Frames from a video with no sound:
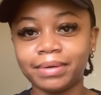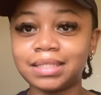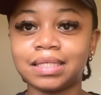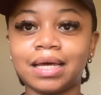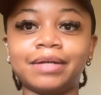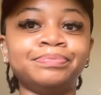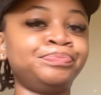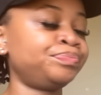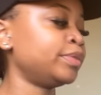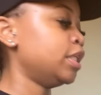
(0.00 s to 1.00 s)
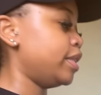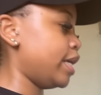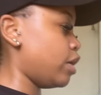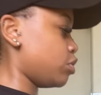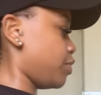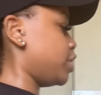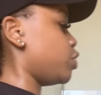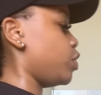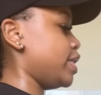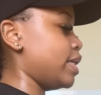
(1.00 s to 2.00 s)
into that then i also went to
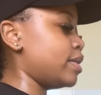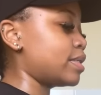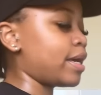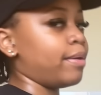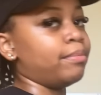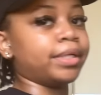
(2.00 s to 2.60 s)
woolies and discount